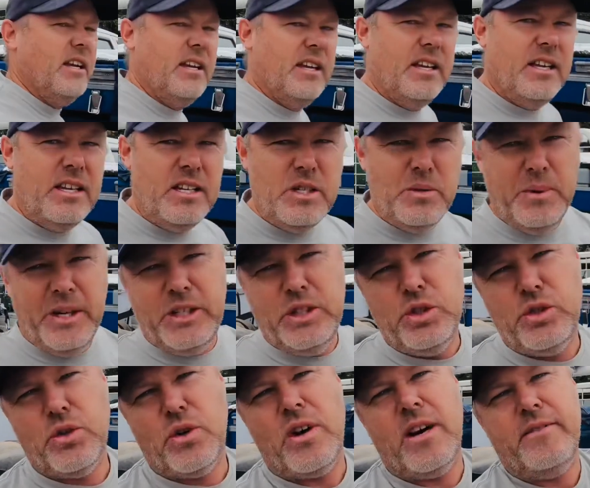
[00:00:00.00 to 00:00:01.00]
is when you're
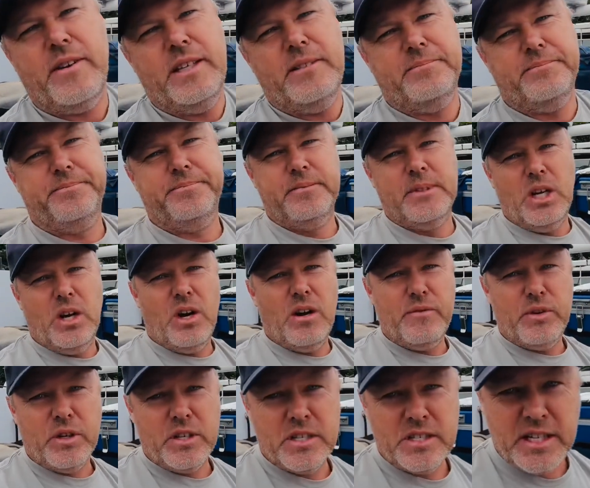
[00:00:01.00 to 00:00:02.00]
driving. I've
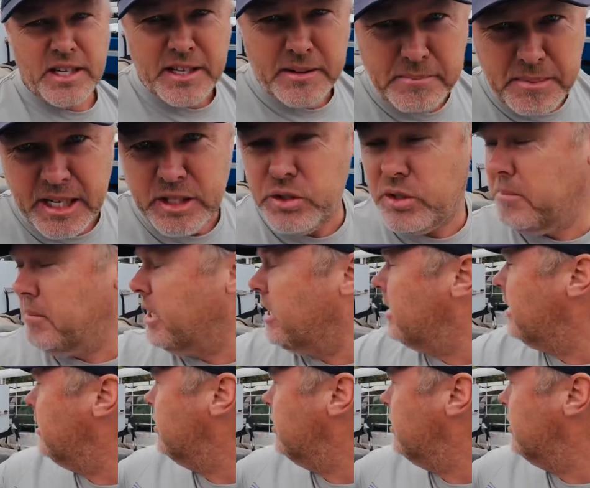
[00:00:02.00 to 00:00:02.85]
got a second battery mounted in